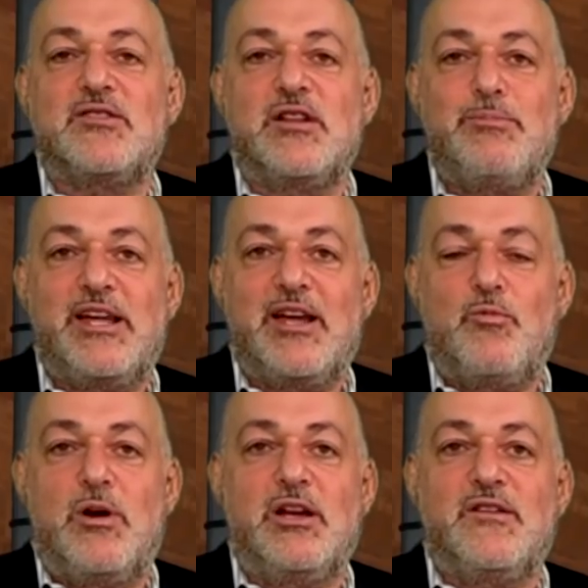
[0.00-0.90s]
only playing at
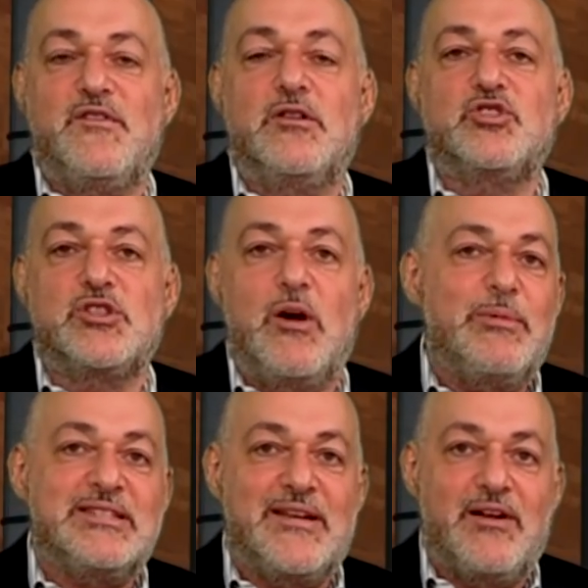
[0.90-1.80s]
one, and if you don't show up
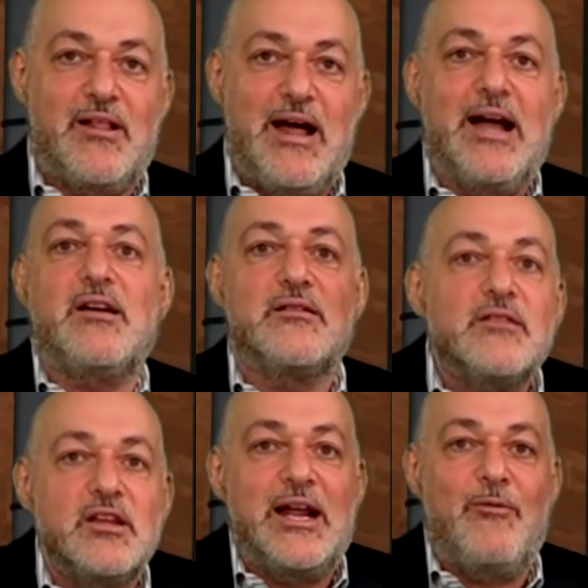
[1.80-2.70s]
at seven o'clock,
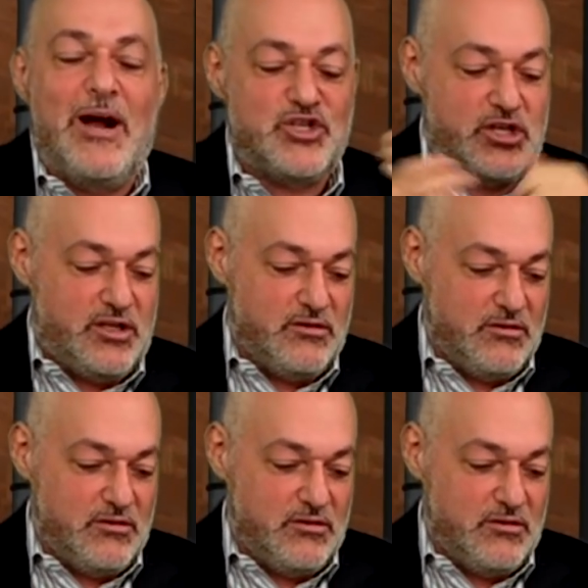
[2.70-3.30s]
you're not watching it.